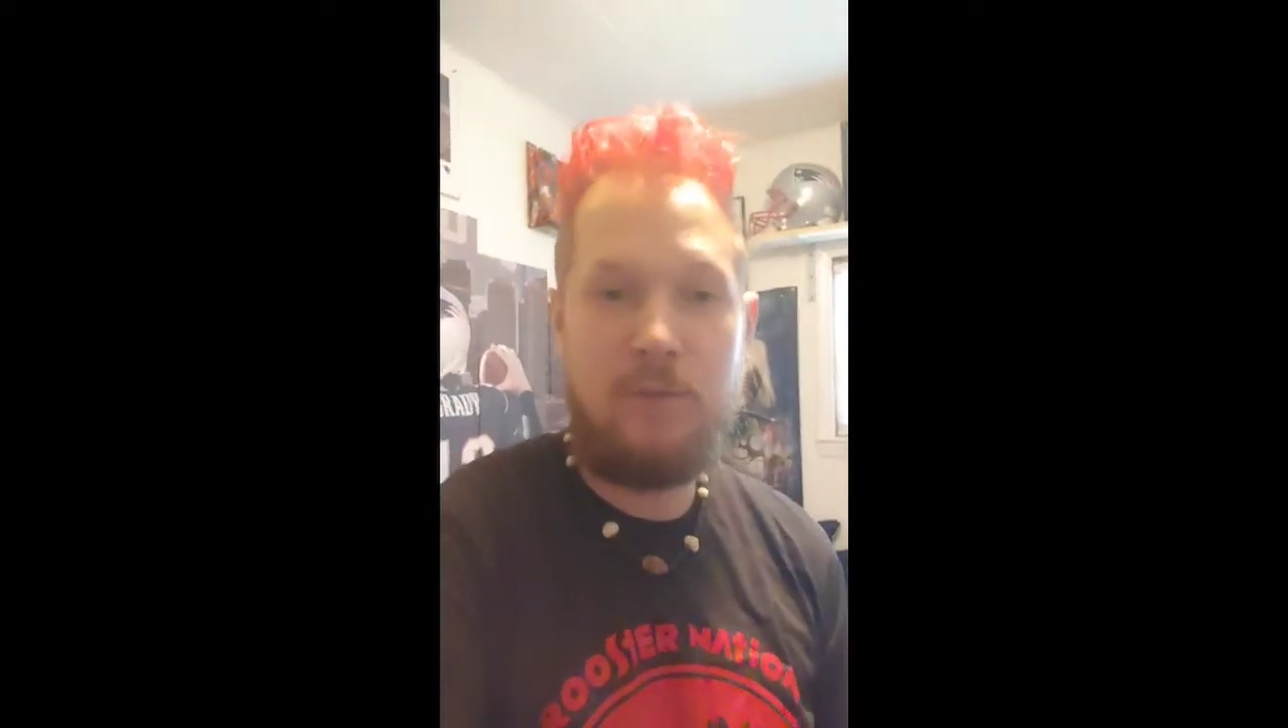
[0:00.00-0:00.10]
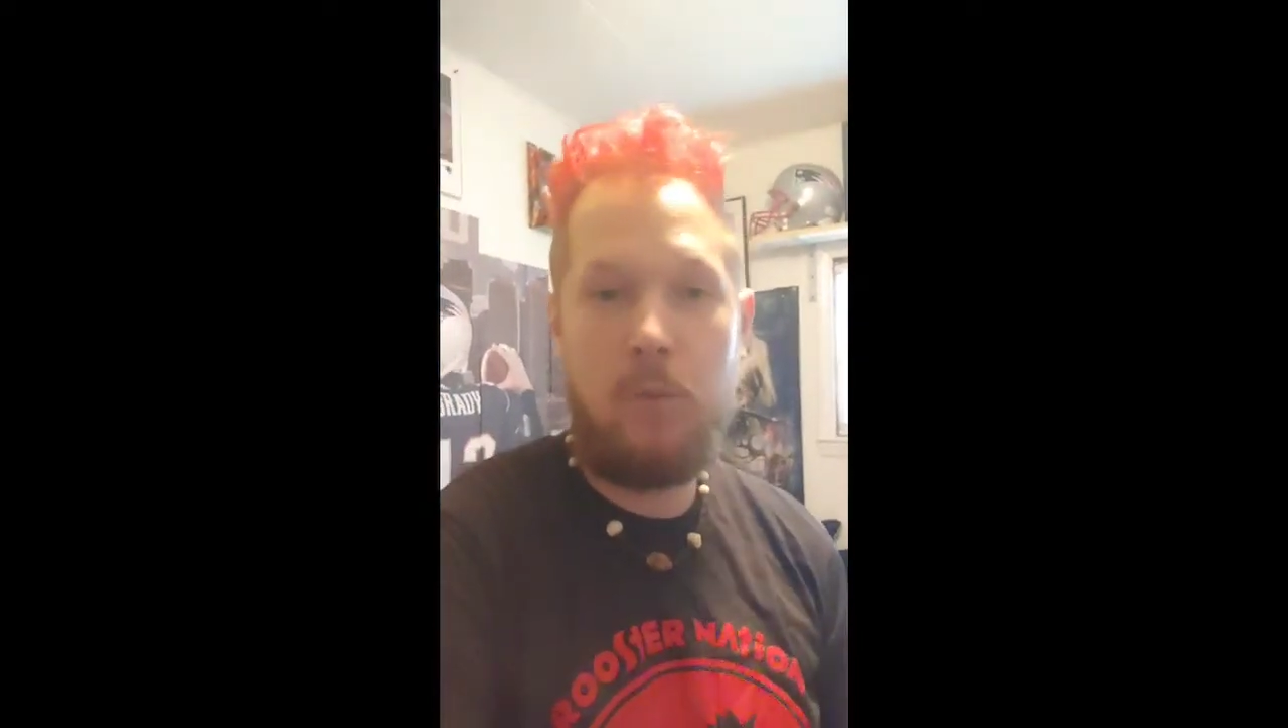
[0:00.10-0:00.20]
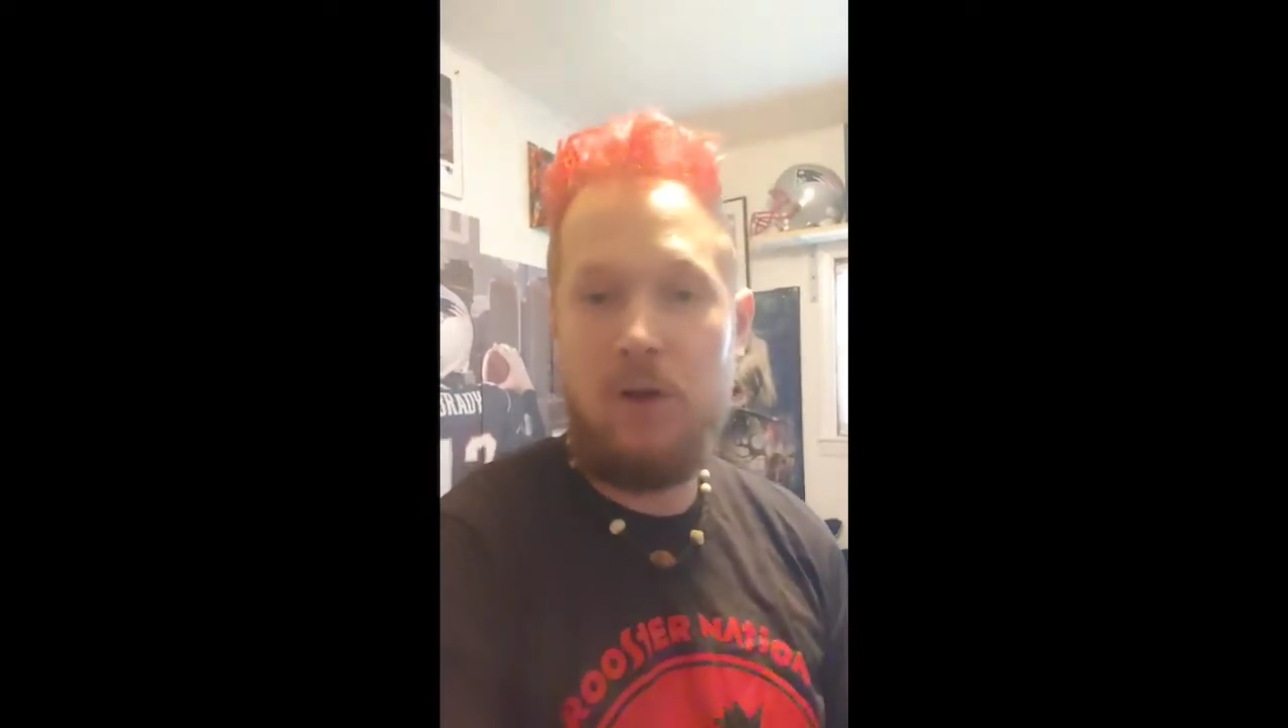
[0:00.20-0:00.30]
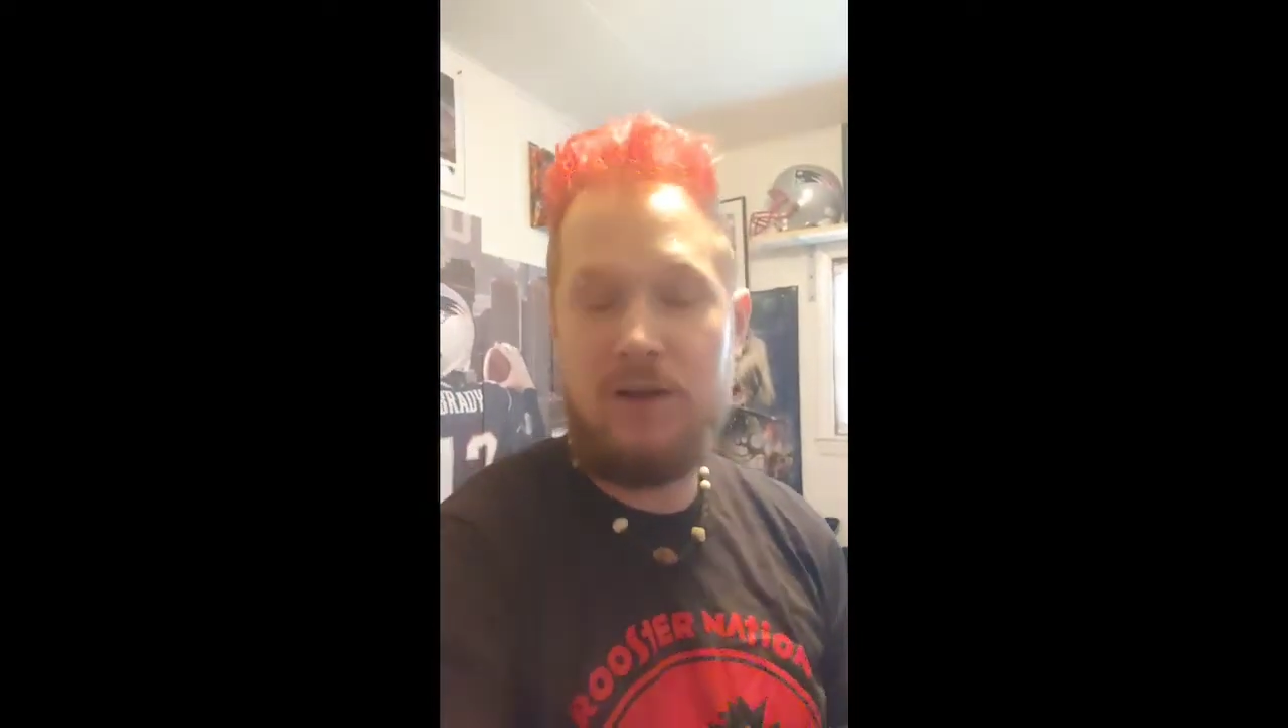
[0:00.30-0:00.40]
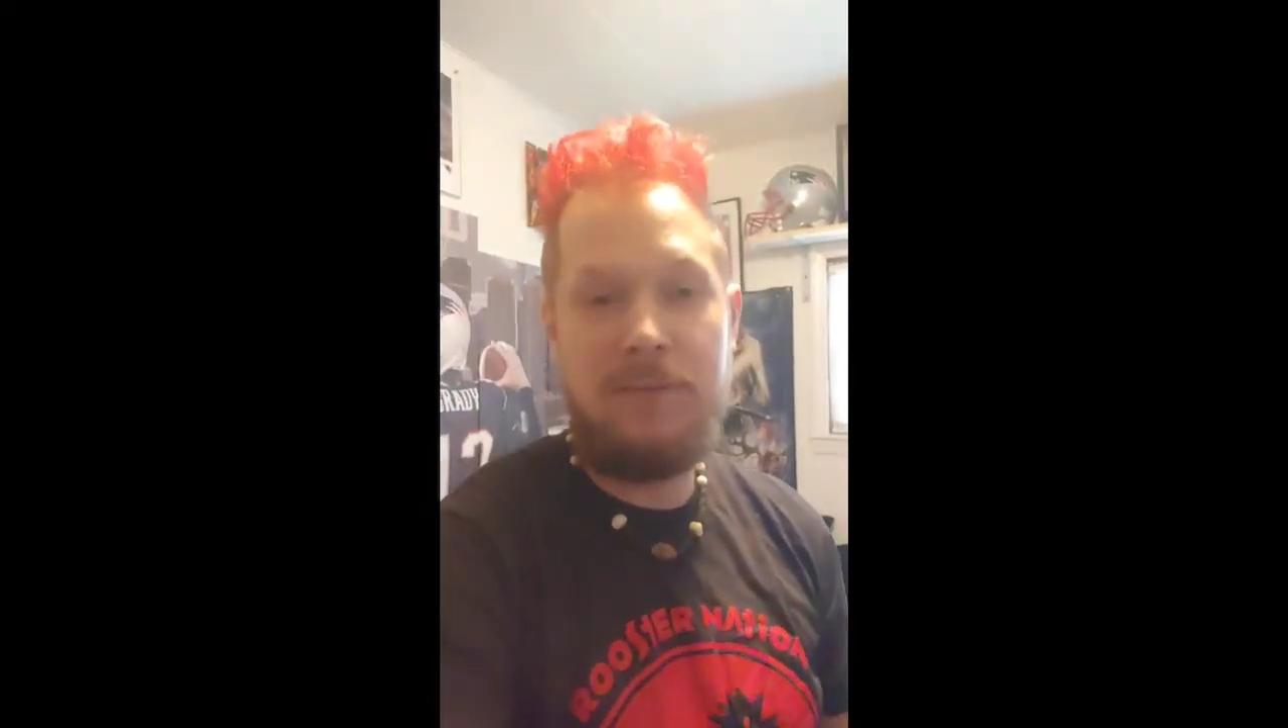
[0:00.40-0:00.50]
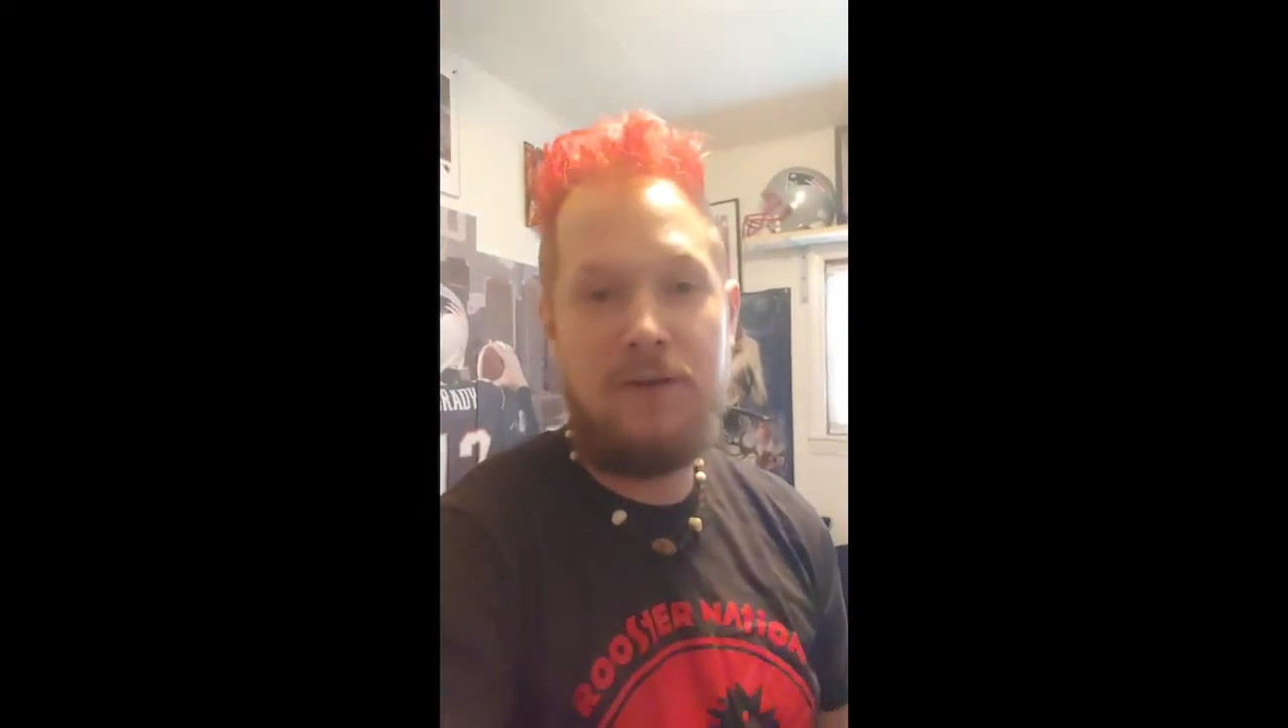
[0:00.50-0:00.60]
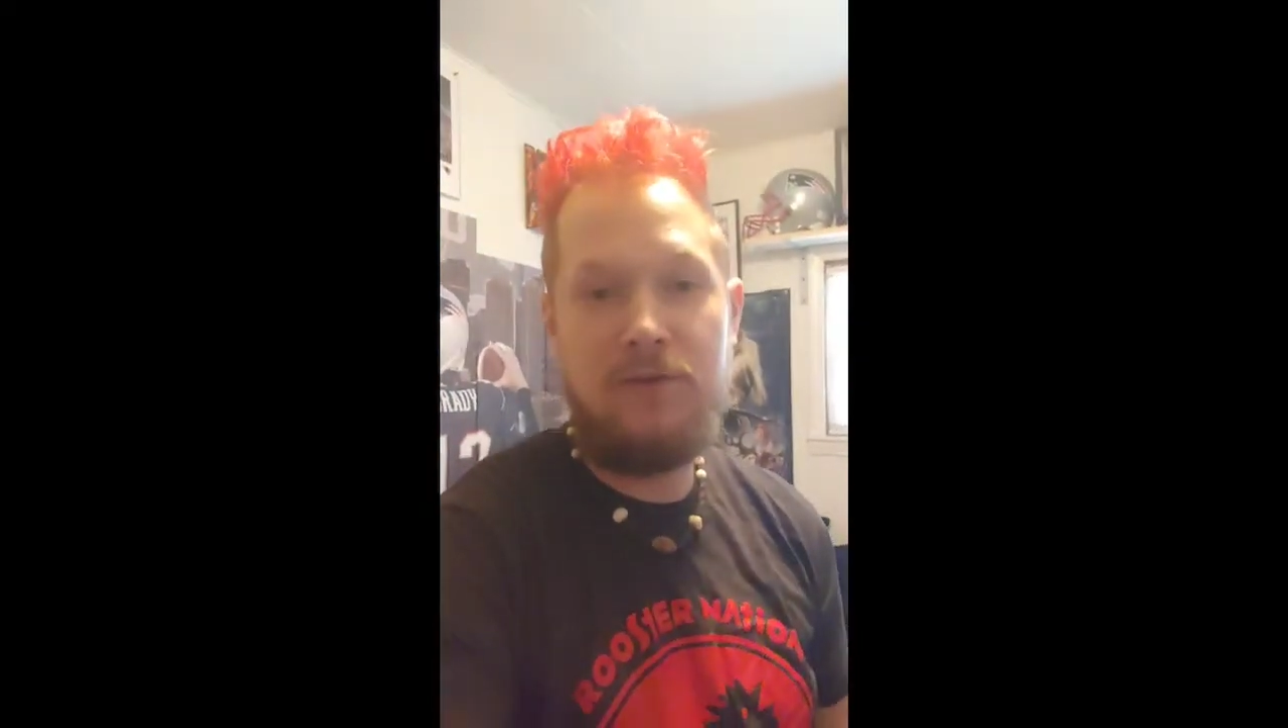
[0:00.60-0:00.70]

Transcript: watch my